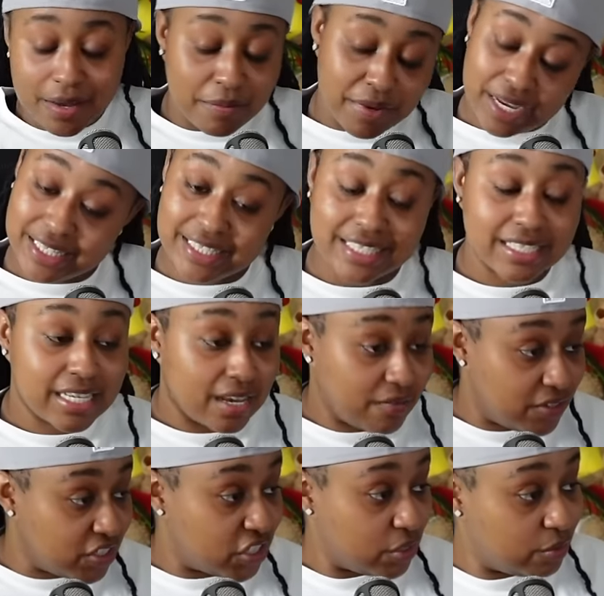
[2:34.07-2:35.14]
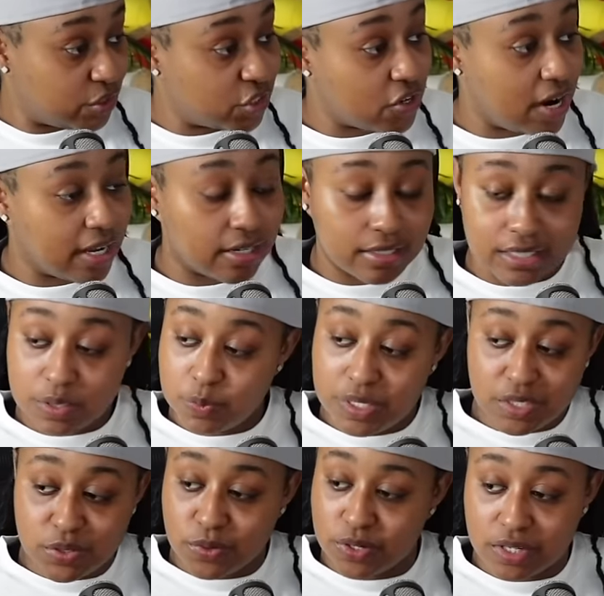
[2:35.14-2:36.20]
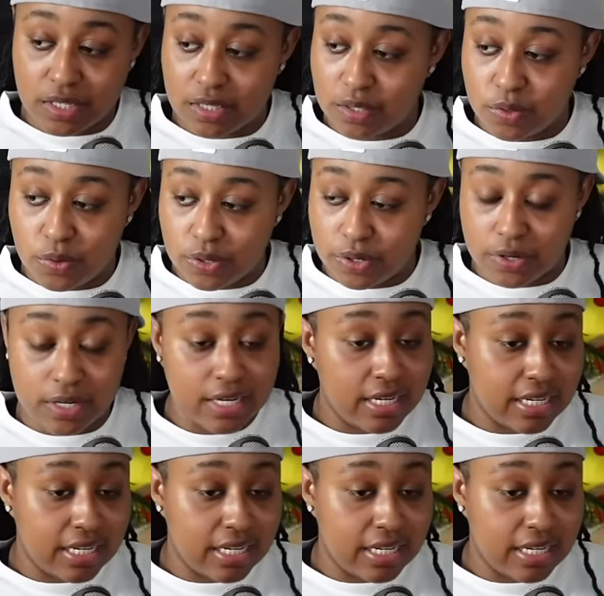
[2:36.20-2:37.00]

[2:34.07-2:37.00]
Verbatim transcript: because it's given she was trying to speak to another lawyer